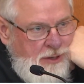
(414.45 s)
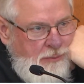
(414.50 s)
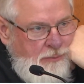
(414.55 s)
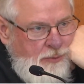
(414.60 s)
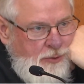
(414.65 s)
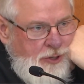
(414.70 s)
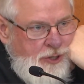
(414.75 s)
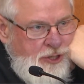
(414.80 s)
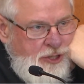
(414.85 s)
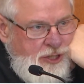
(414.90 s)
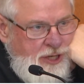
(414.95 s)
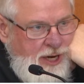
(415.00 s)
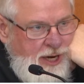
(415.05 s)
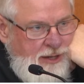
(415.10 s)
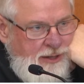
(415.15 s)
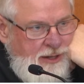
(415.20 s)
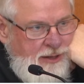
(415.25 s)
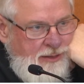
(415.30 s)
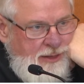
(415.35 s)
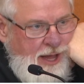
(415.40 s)

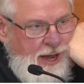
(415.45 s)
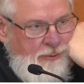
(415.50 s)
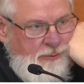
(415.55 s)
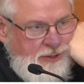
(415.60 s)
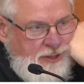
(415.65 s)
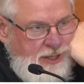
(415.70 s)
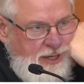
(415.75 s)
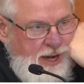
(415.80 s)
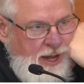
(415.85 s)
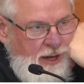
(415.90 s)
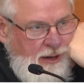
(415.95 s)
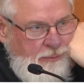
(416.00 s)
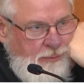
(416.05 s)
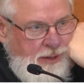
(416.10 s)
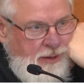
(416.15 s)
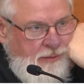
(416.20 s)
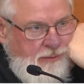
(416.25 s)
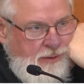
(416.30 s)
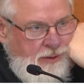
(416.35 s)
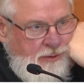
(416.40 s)
appreciate that that was an
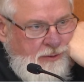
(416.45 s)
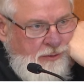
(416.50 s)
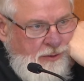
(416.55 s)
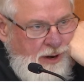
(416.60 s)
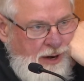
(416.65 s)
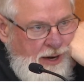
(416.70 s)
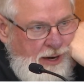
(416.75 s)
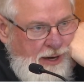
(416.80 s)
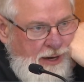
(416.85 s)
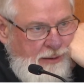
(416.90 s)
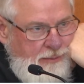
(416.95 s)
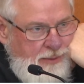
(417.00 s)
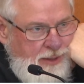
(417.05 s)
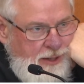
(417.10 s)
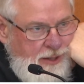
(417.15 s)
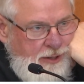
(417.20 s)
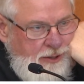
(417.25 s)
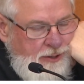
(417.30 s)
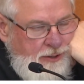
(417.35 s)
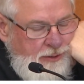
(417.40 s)
element of the crime
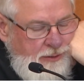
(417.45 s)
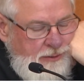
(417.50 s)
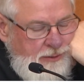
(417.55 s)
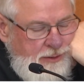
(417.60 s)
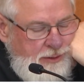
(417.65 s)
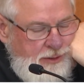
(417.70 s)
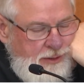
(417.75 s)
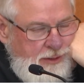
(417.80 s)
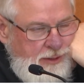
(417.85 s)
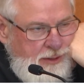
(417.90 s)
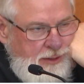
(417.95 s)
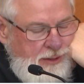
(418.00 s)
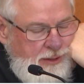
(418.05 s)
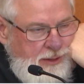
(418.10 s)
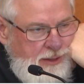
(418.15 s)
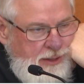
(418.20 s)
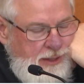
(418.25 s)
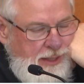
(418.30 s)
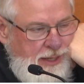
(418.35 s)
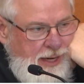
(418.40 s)
here.
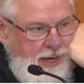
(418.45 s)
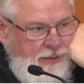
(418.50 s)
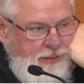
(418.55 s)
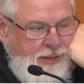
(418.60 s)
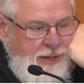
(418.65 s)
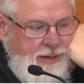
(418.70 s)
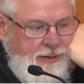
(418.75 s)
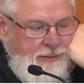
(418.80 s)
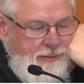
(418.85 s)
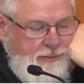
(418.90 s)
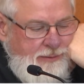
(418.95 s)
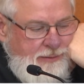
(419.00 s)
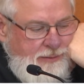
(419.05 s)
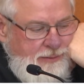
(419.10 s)
And then